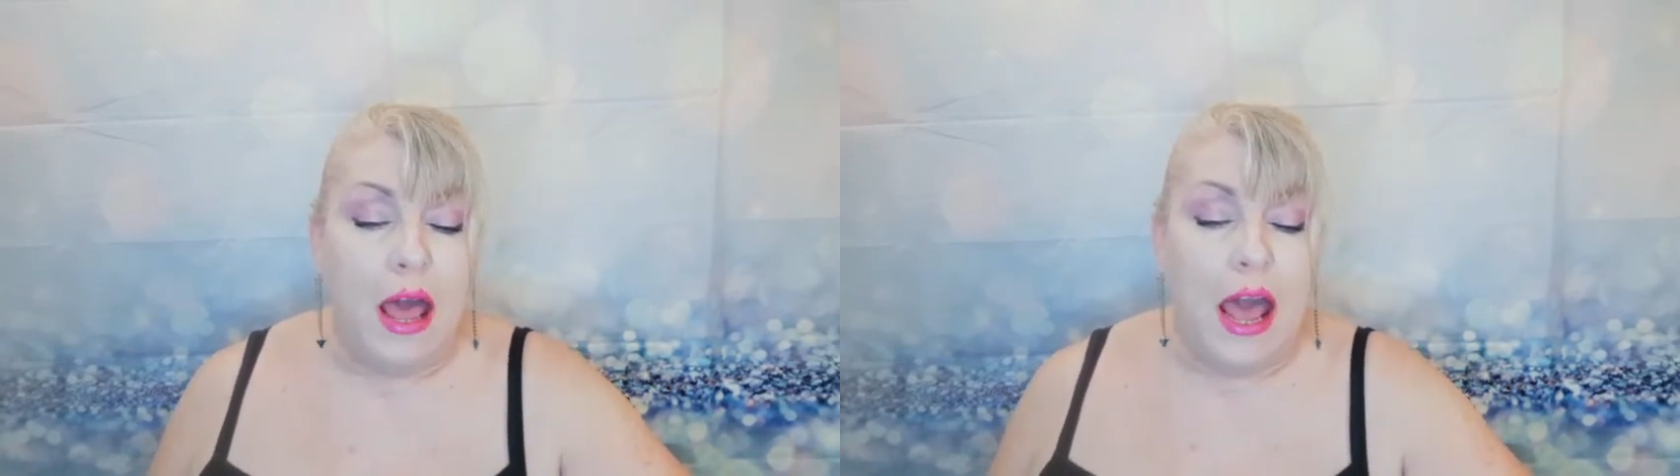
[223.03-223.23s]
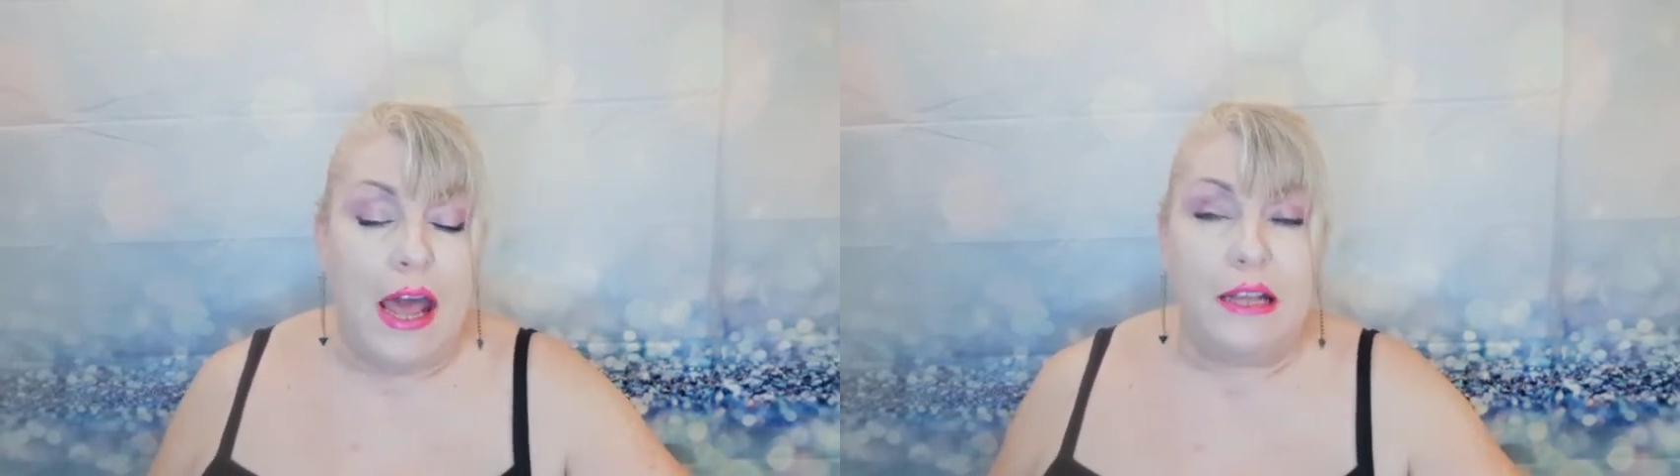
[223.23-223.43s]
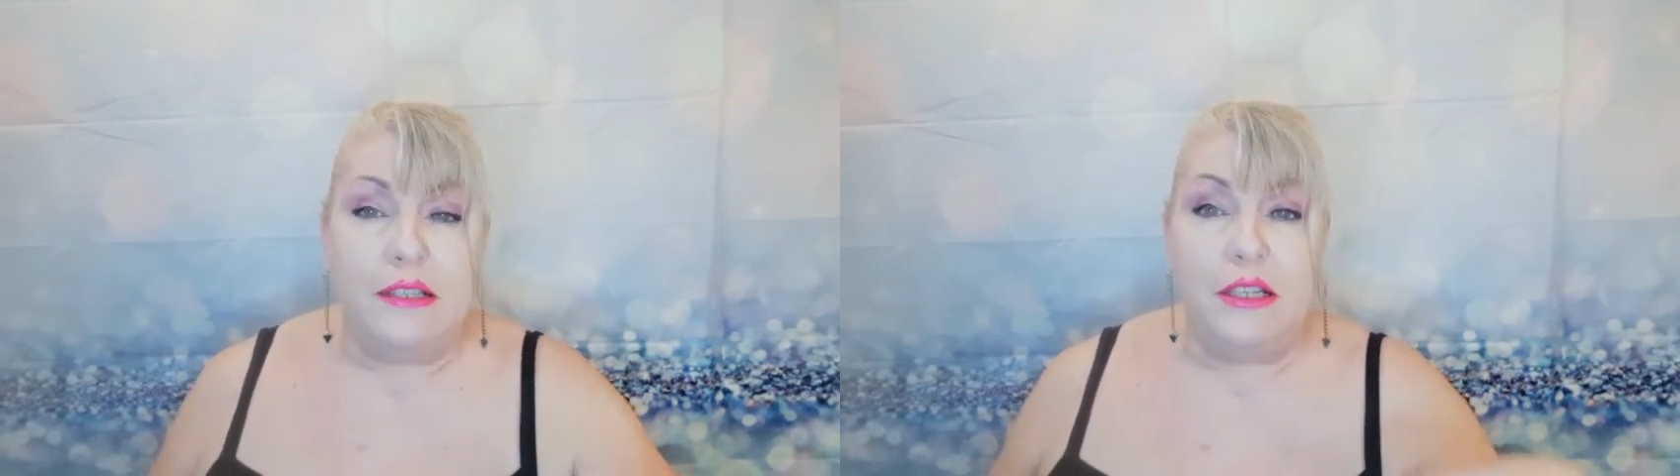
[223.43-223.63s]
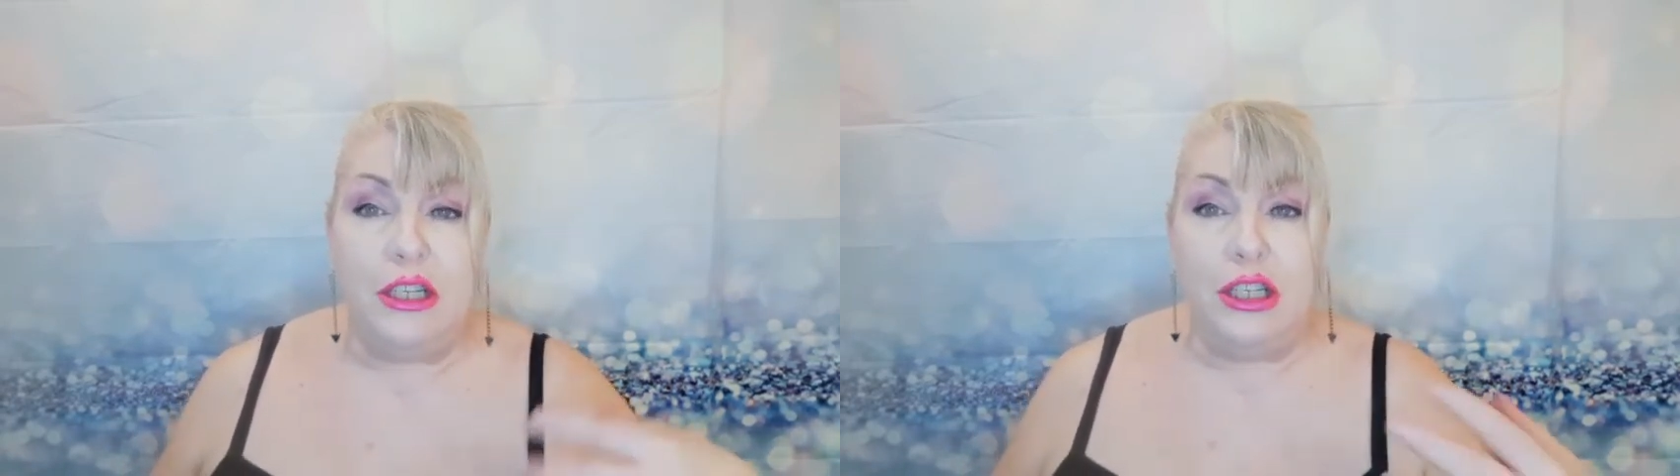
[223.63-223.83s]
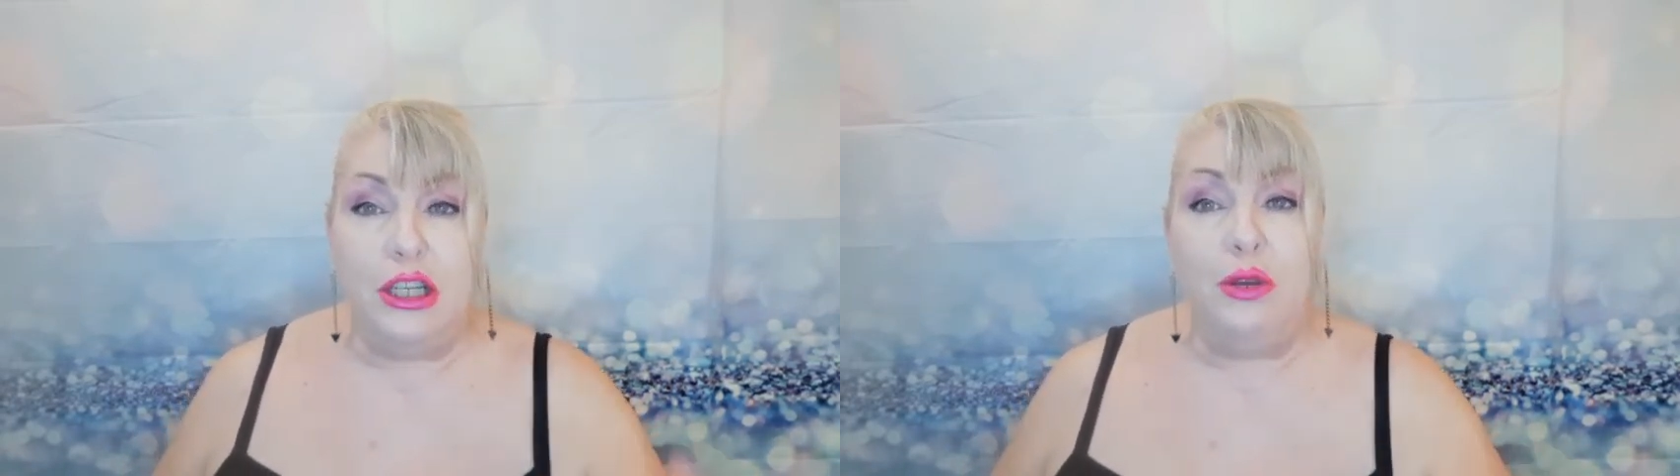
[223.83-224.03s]
has to
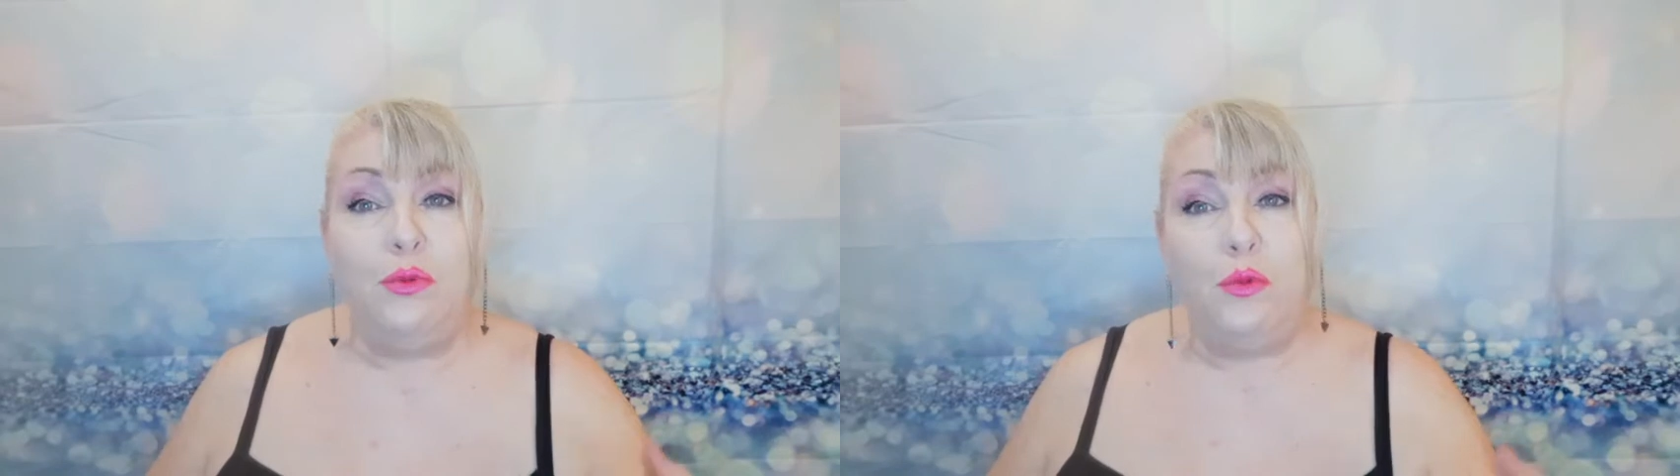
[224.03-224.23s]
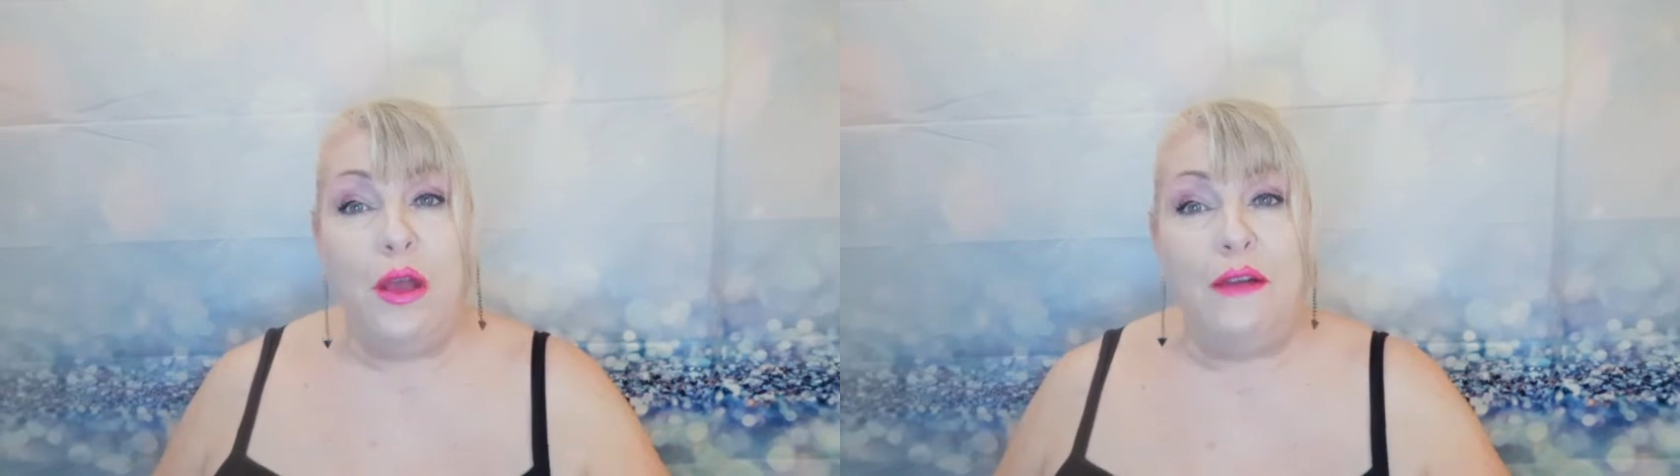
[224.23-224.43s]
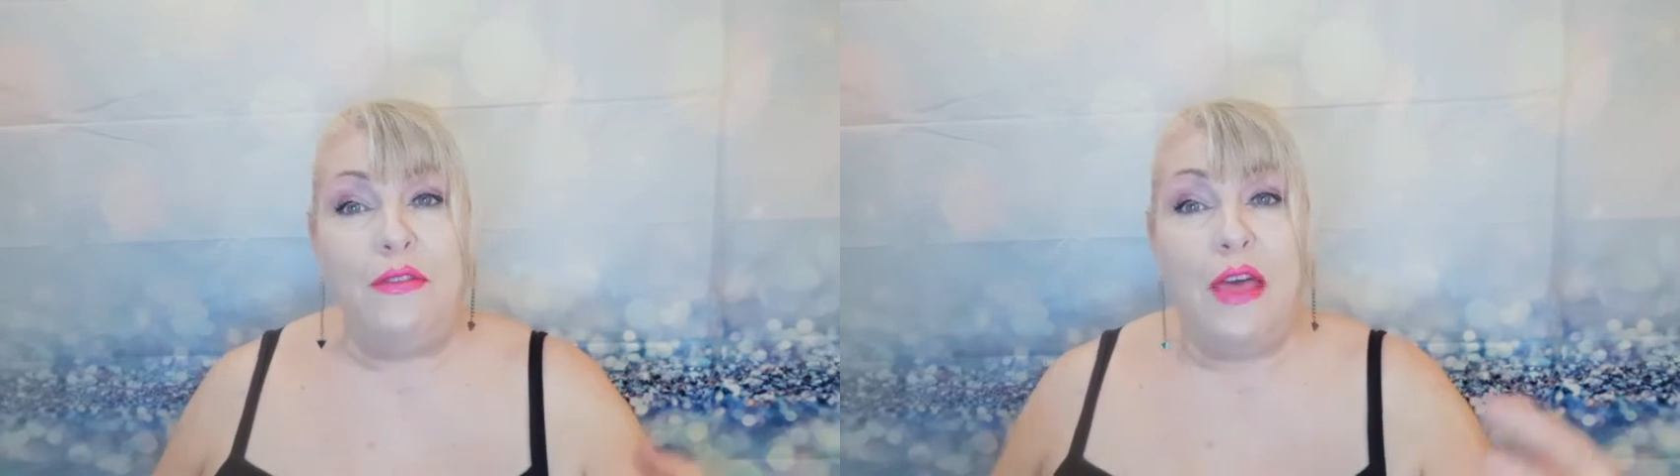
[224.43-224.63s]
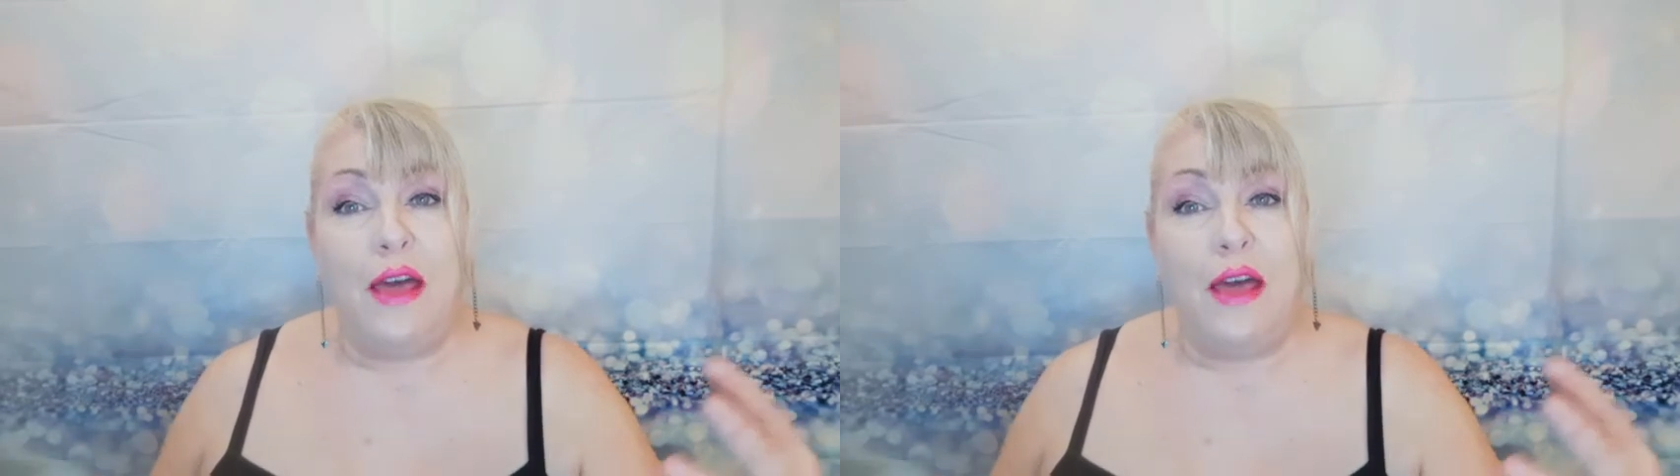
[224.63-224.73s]
do with